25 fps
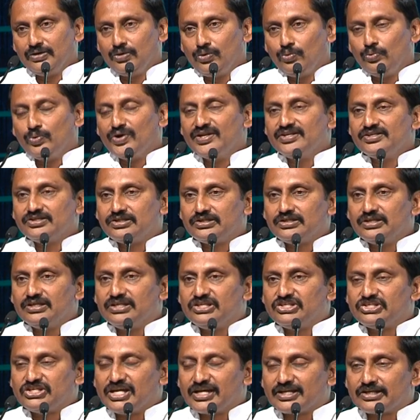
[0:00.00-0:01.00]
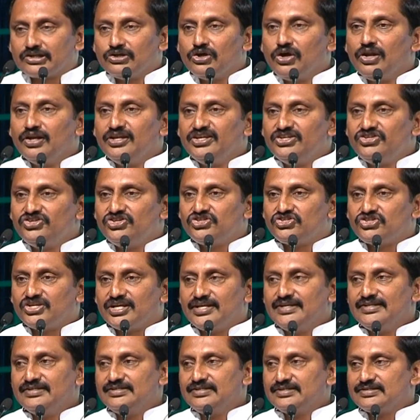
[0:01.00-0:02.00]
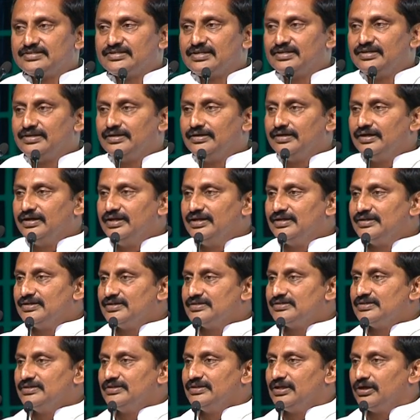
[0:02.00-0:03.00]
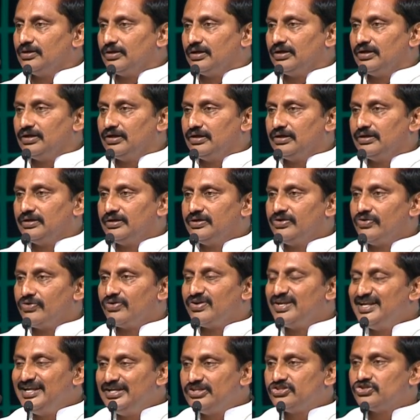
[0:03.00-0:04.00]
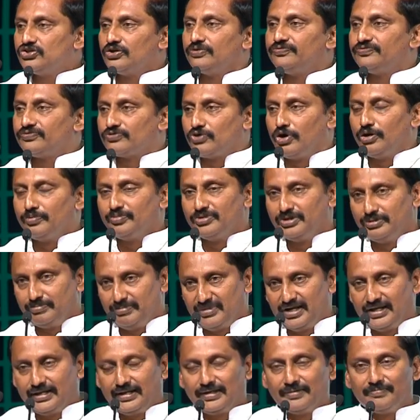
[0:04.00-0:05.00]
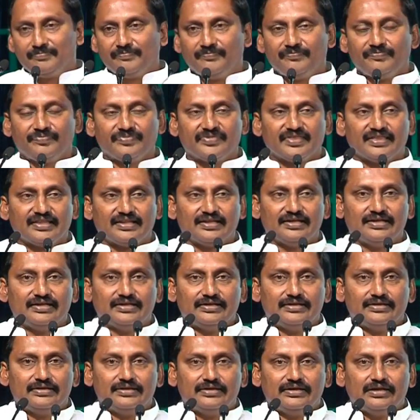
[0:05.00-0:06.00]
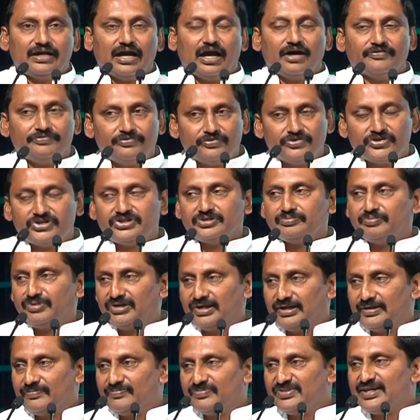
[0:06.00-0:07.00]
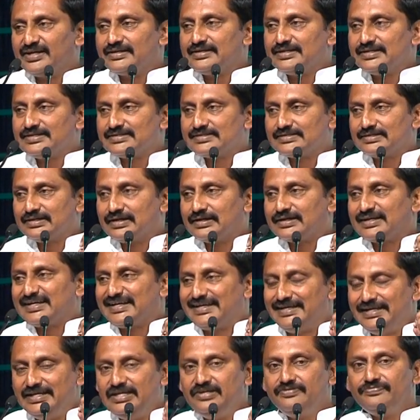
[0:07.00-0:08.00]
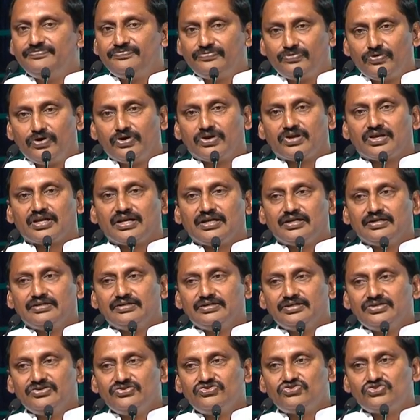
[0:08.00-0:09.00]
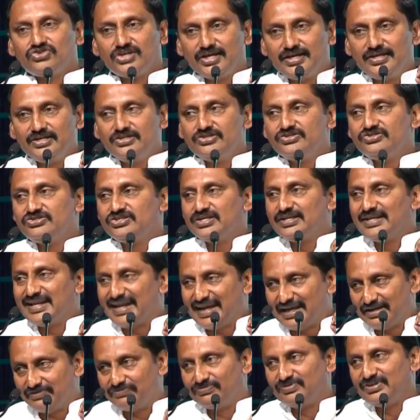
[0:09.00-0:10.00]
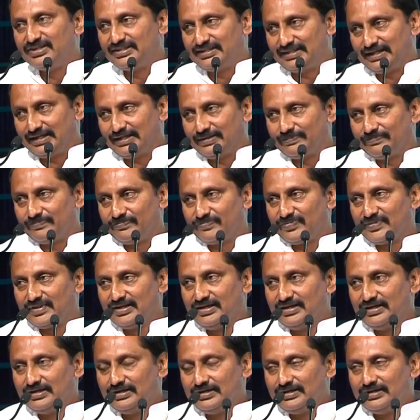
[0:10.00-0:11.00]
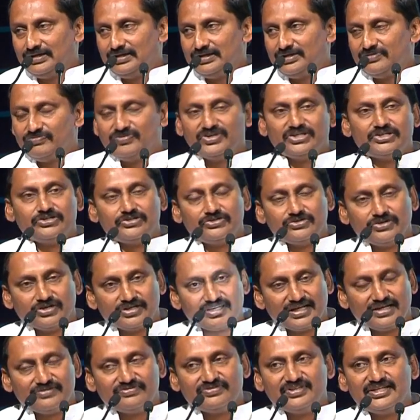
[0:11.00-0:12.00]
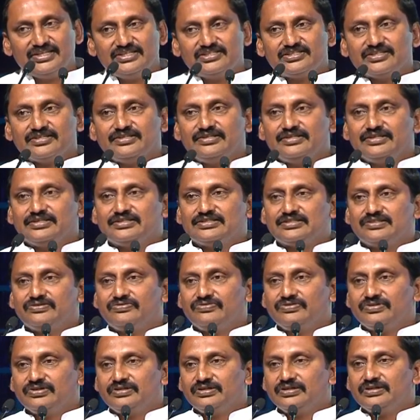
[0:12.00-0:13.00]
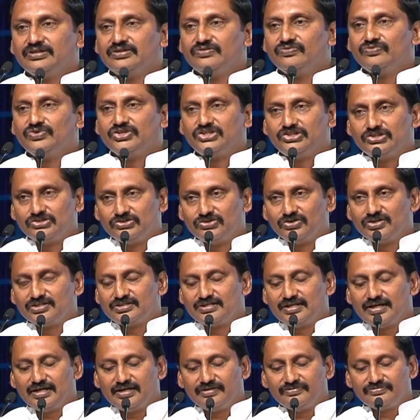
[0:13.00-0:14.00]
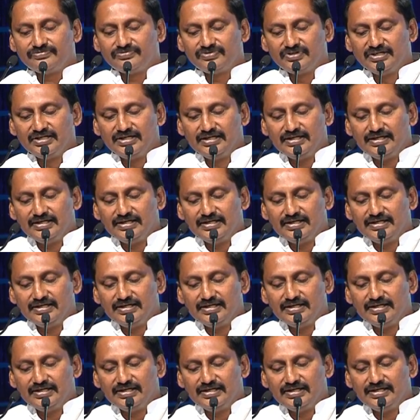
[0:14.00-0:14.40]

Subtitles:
When technology changes and it is in the reach of common man, affordable, that is the key for change in everything. We did not have the internet, we did not have